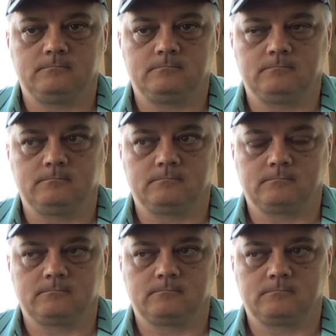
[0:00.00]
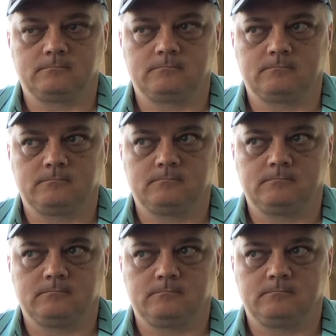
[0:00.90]

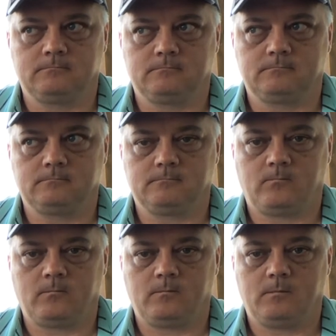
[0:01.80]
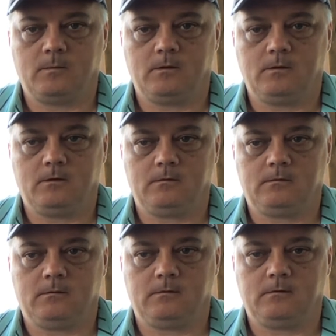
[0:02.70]

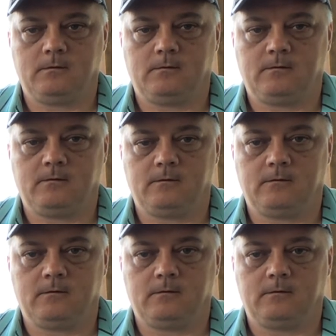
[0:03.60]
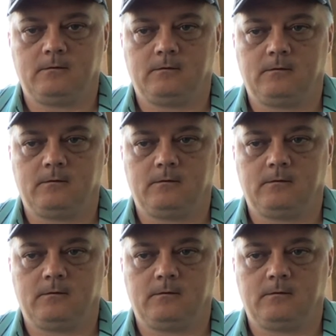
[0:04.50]
No words are spoken by the person on screen.